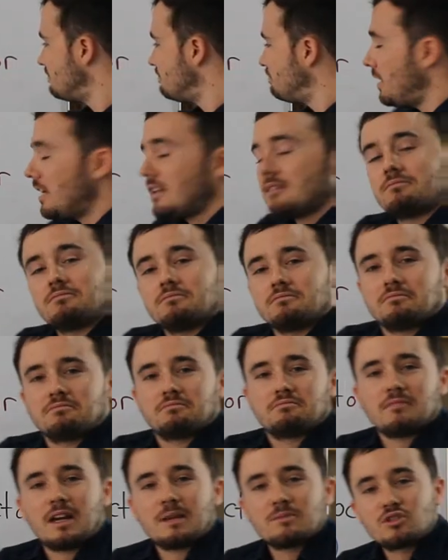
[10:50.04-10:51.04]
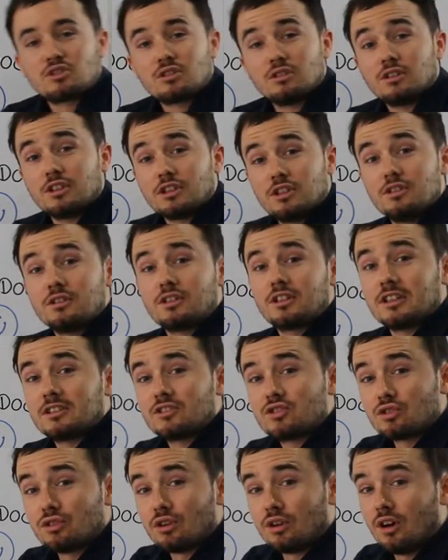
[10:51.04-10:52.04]
but I'm sure you can
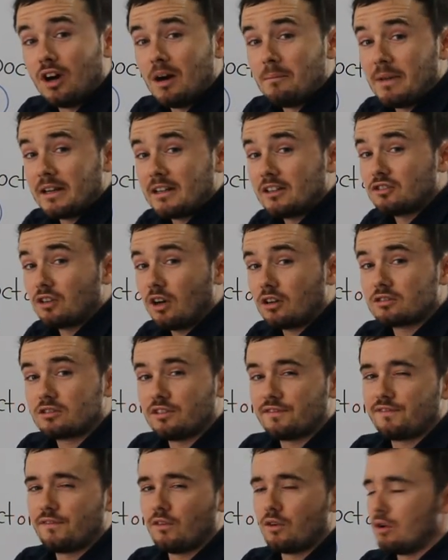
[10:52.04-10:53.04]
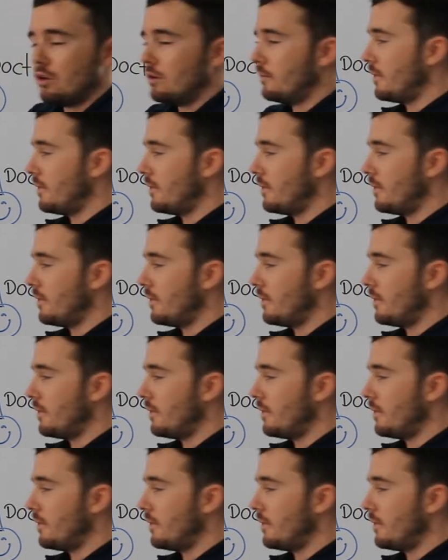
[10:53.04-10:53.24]
draw a better doctor for